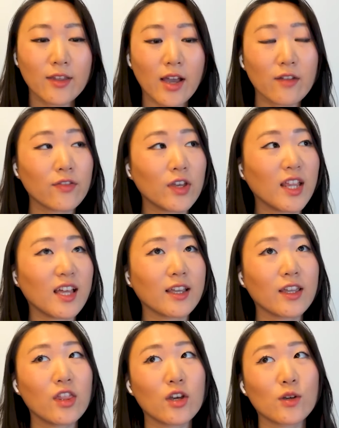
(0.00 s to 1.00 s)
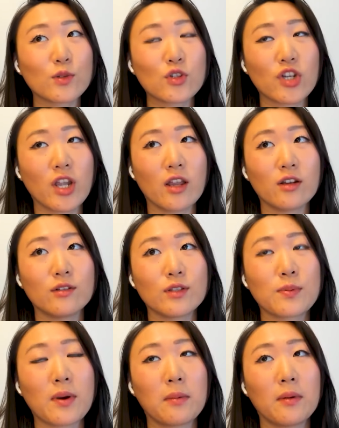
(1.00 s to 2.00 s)
I feel like those
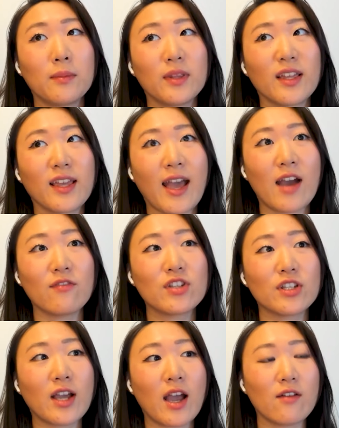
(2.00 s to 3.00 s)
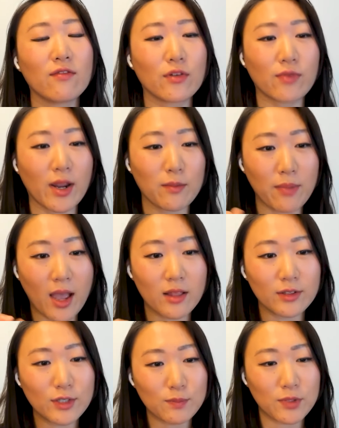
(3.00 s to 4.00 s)
channels probably have to have the right
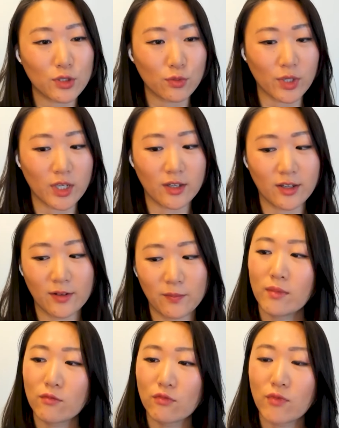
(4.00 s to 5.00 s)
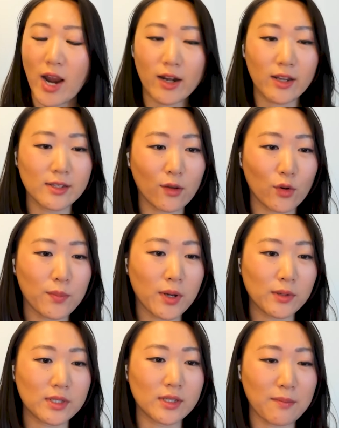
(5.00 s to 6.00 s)
balance between writing or
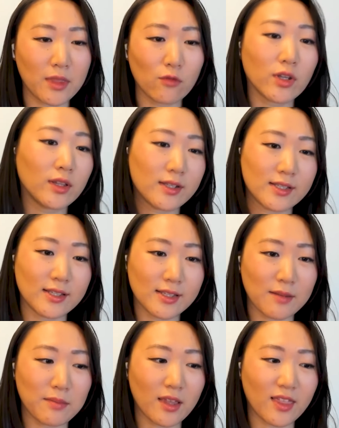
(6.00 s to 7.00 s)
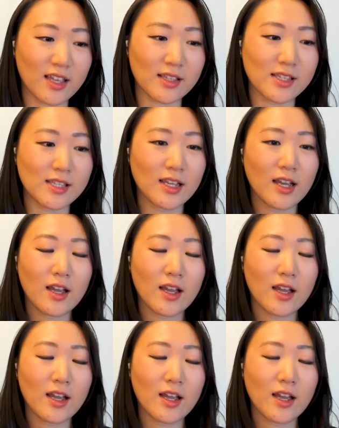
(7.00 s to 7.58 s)
posting, releasing something that's